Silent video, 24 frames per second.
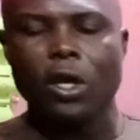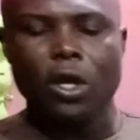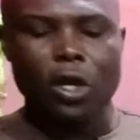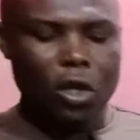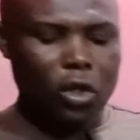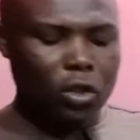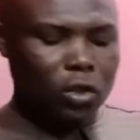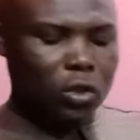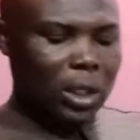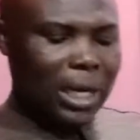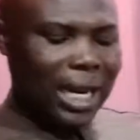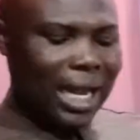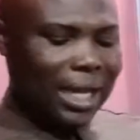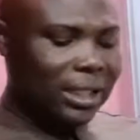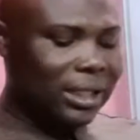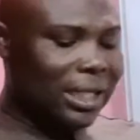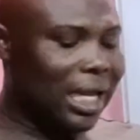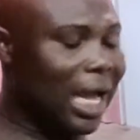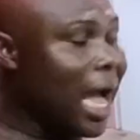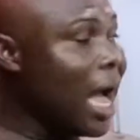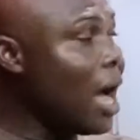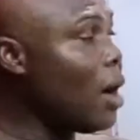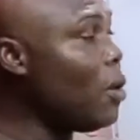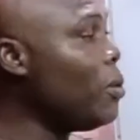So that's
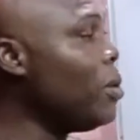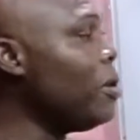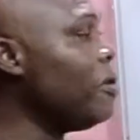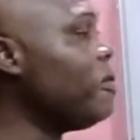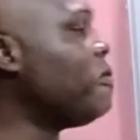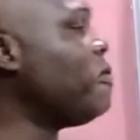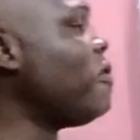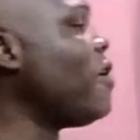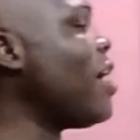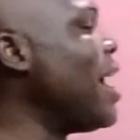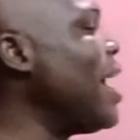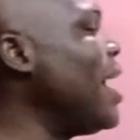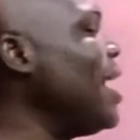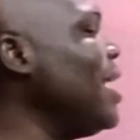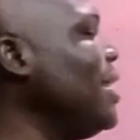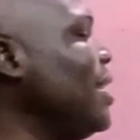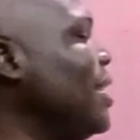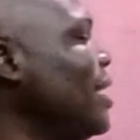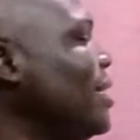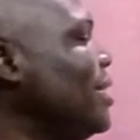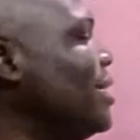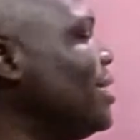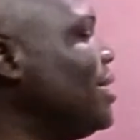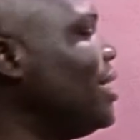how we find
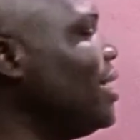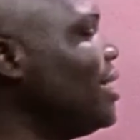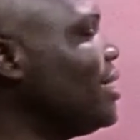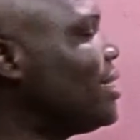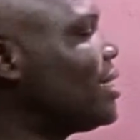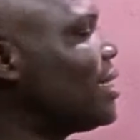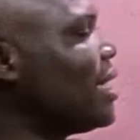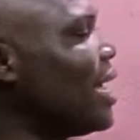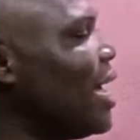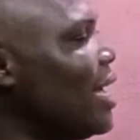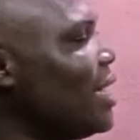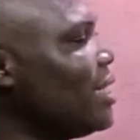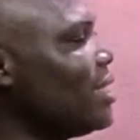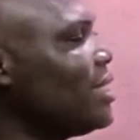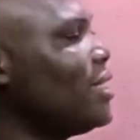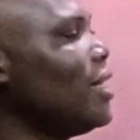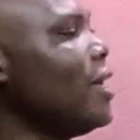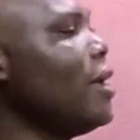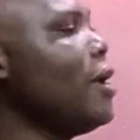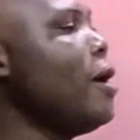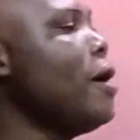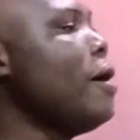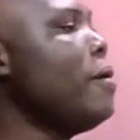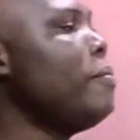the distance
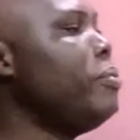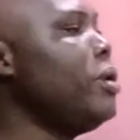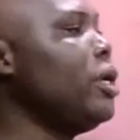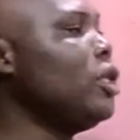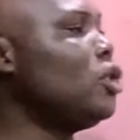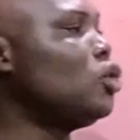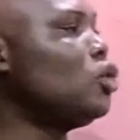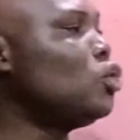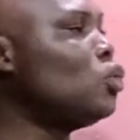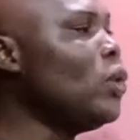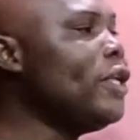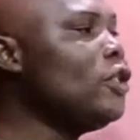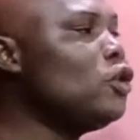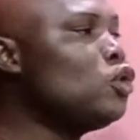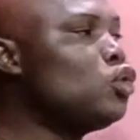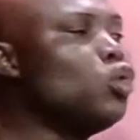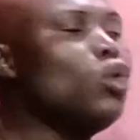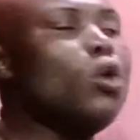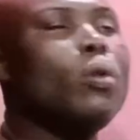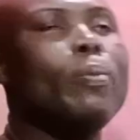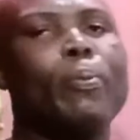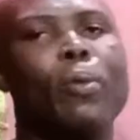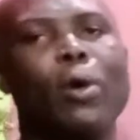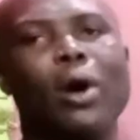between
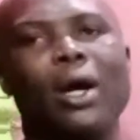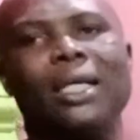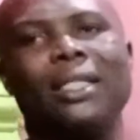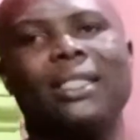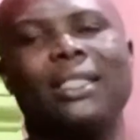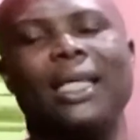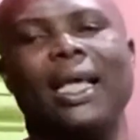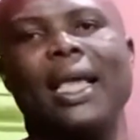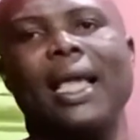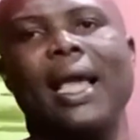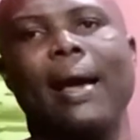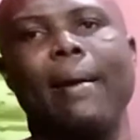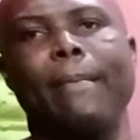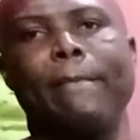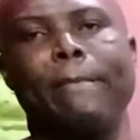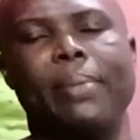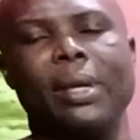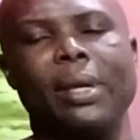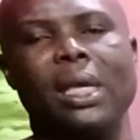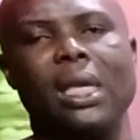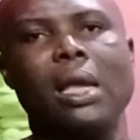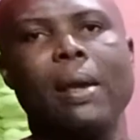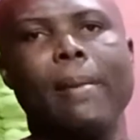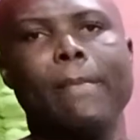2 points A and
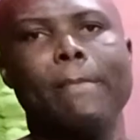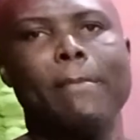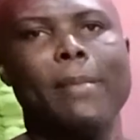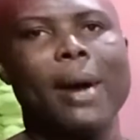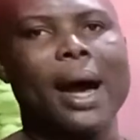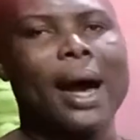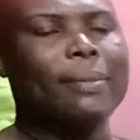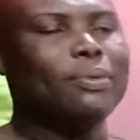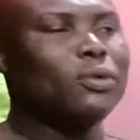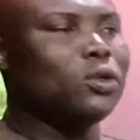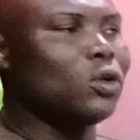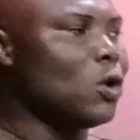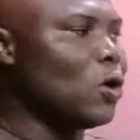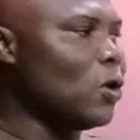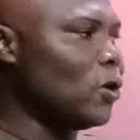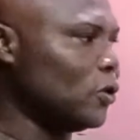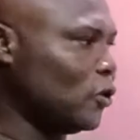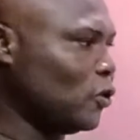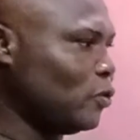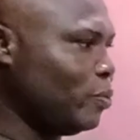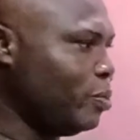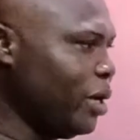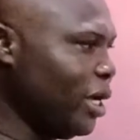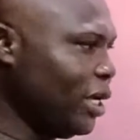B mapped on
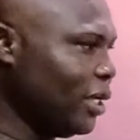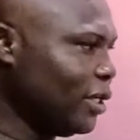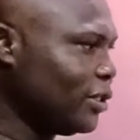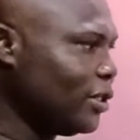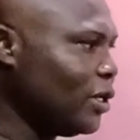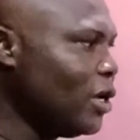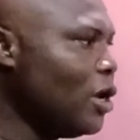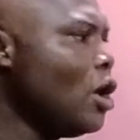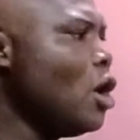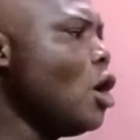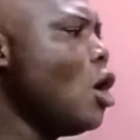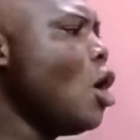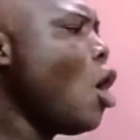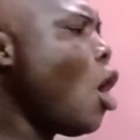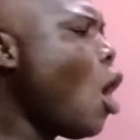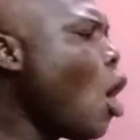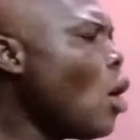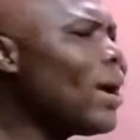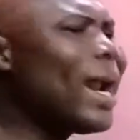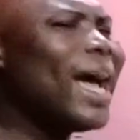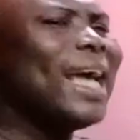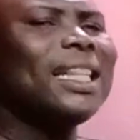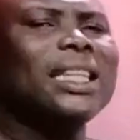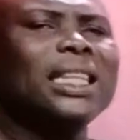space. All
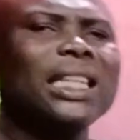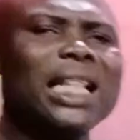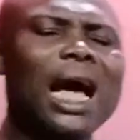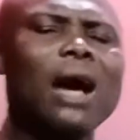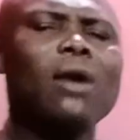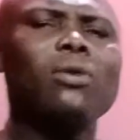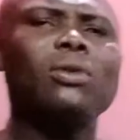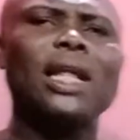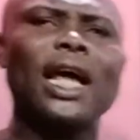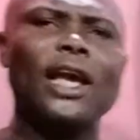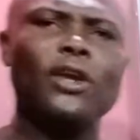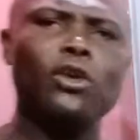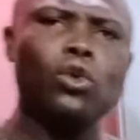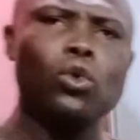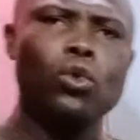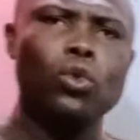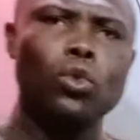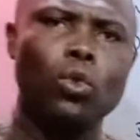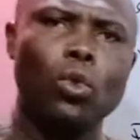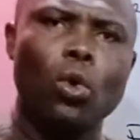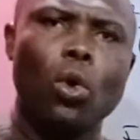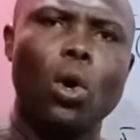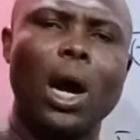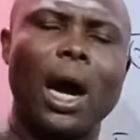right, now that you
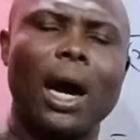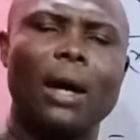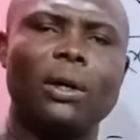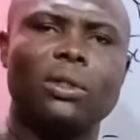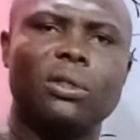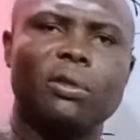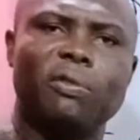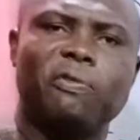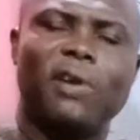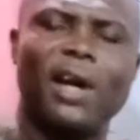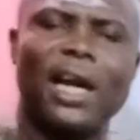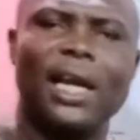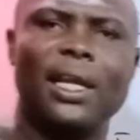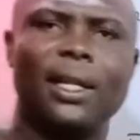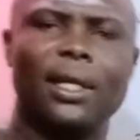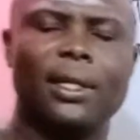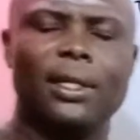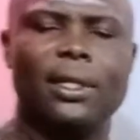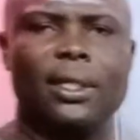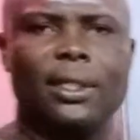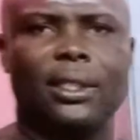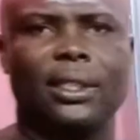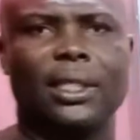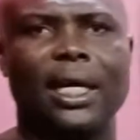know how to find the
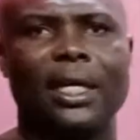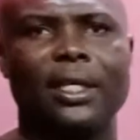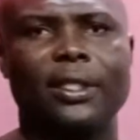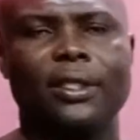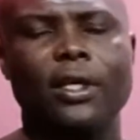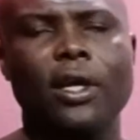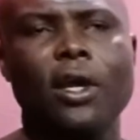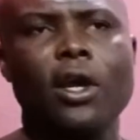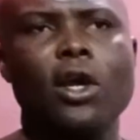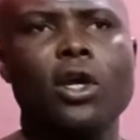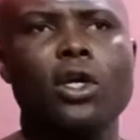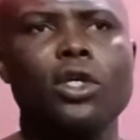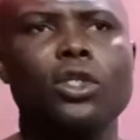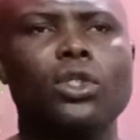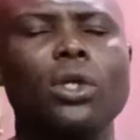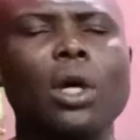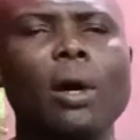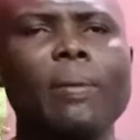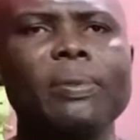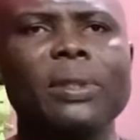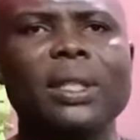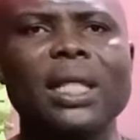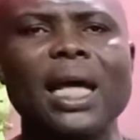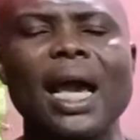distance,
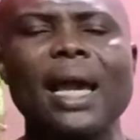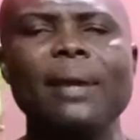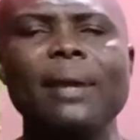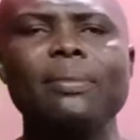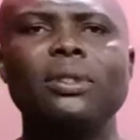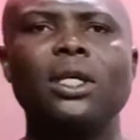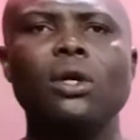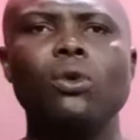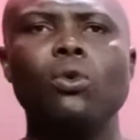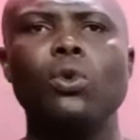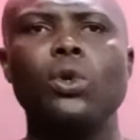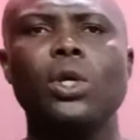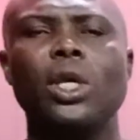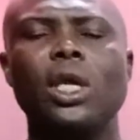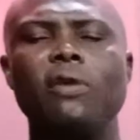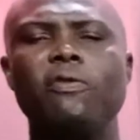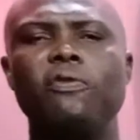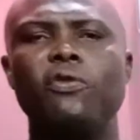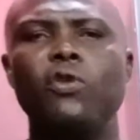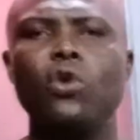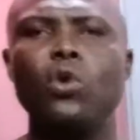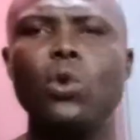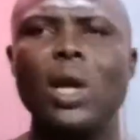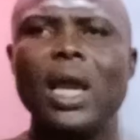sometimes they will give
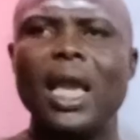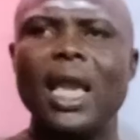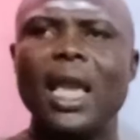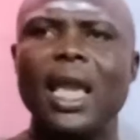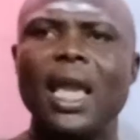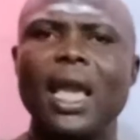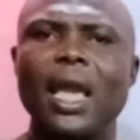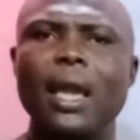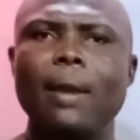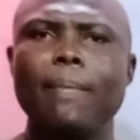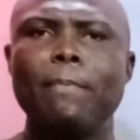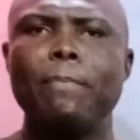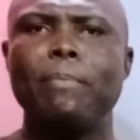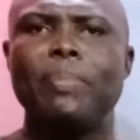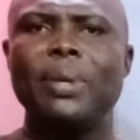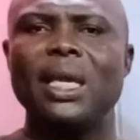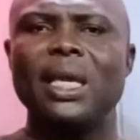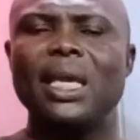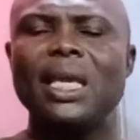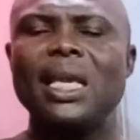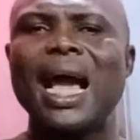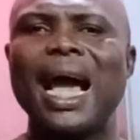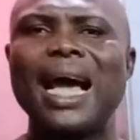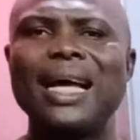you A,
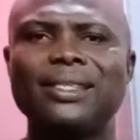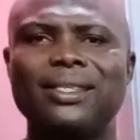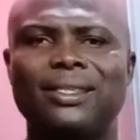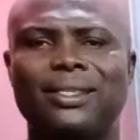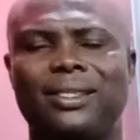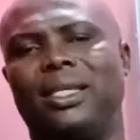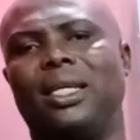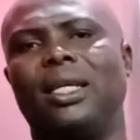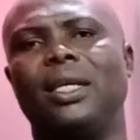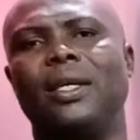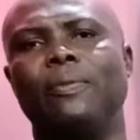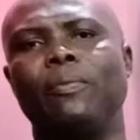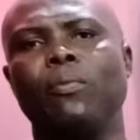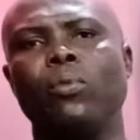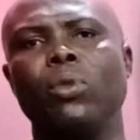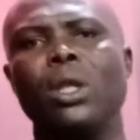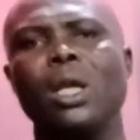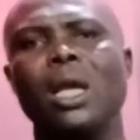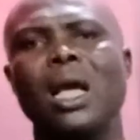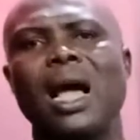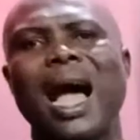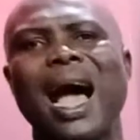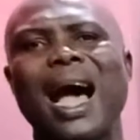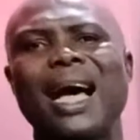B, and C
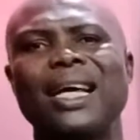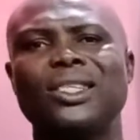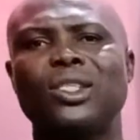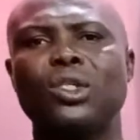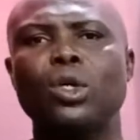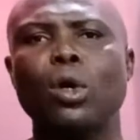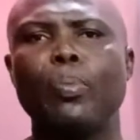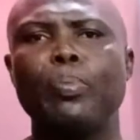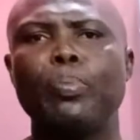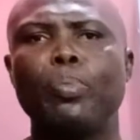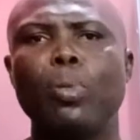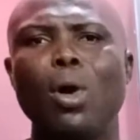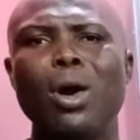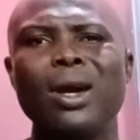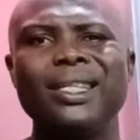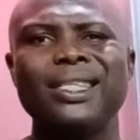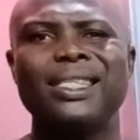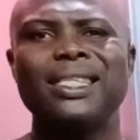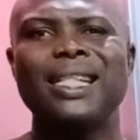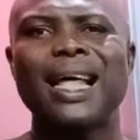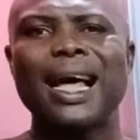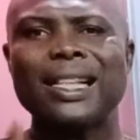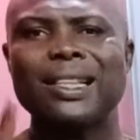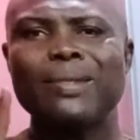as the points
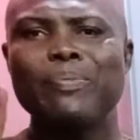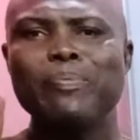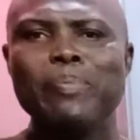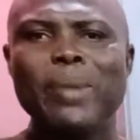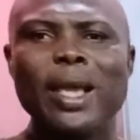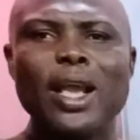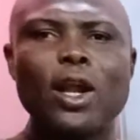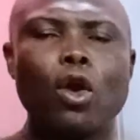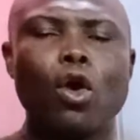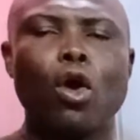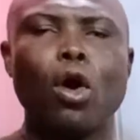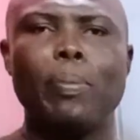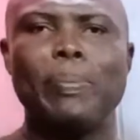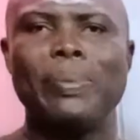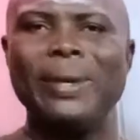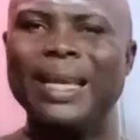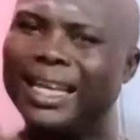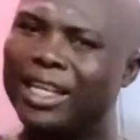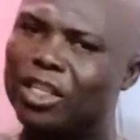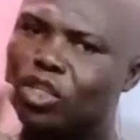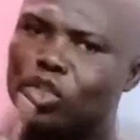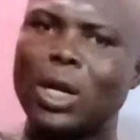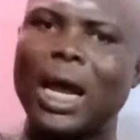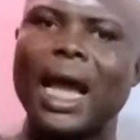that make up a
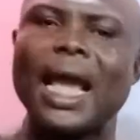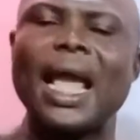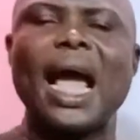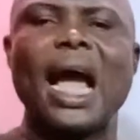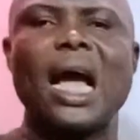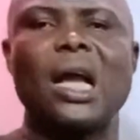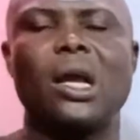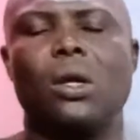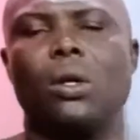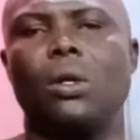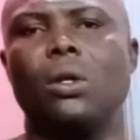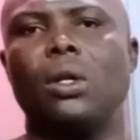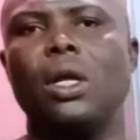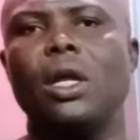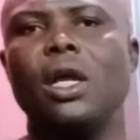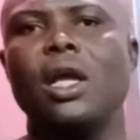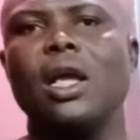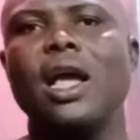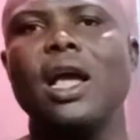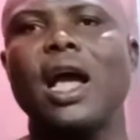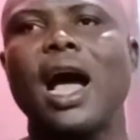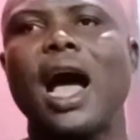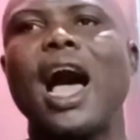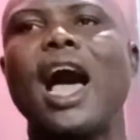triangle,
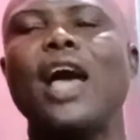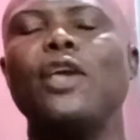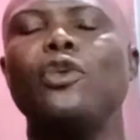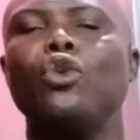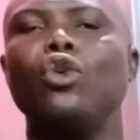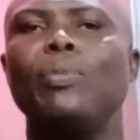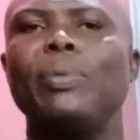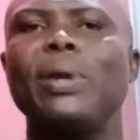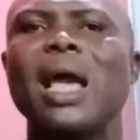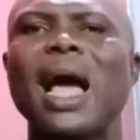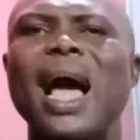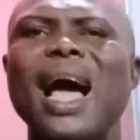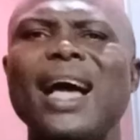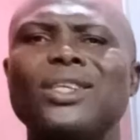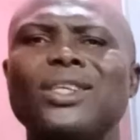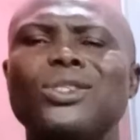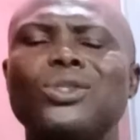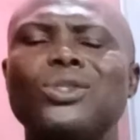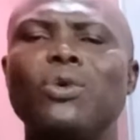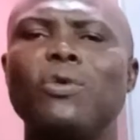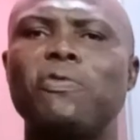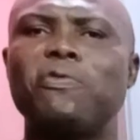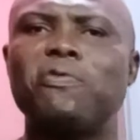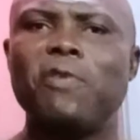and you'll be asked
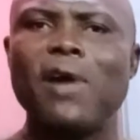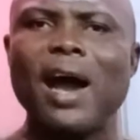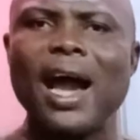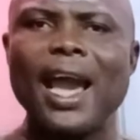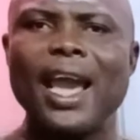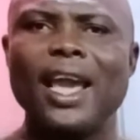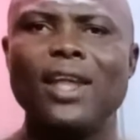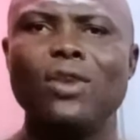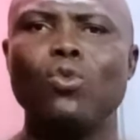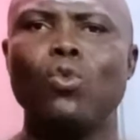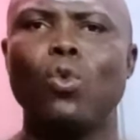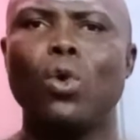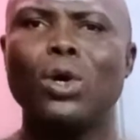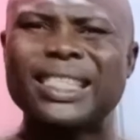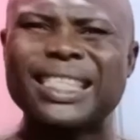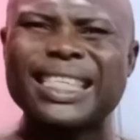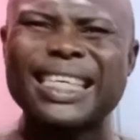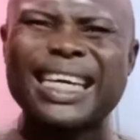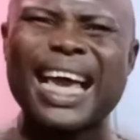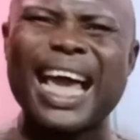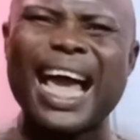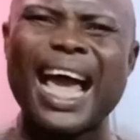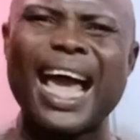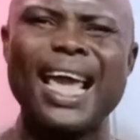to find what
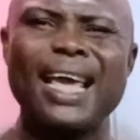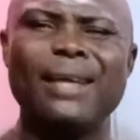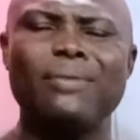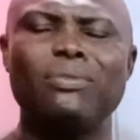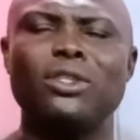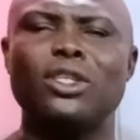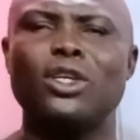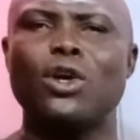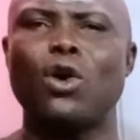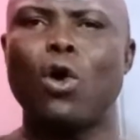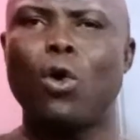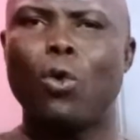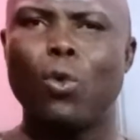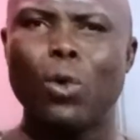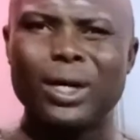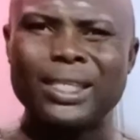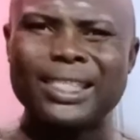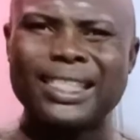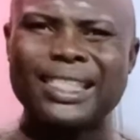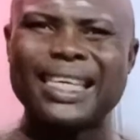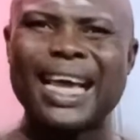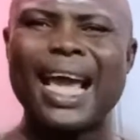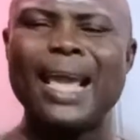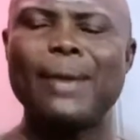kind or what
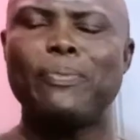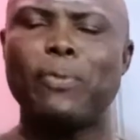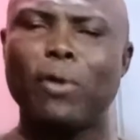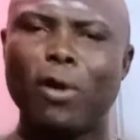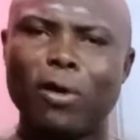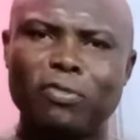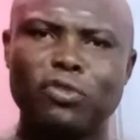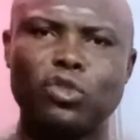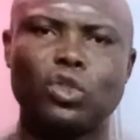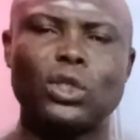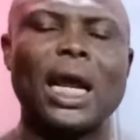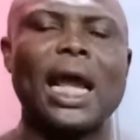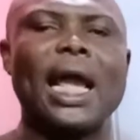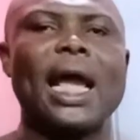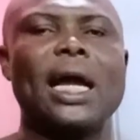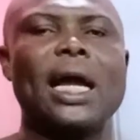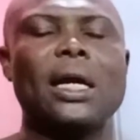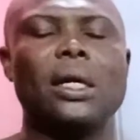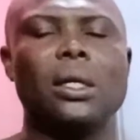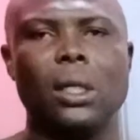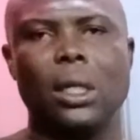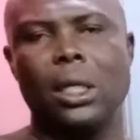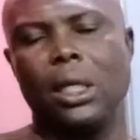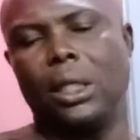type of
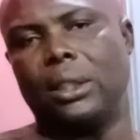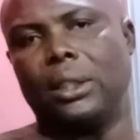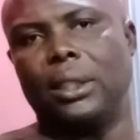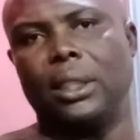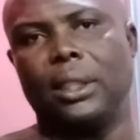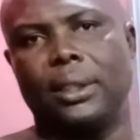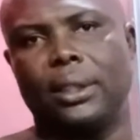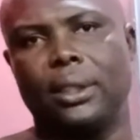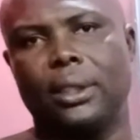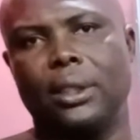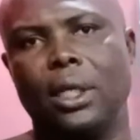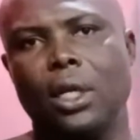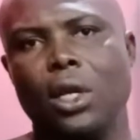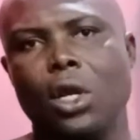triangle it is.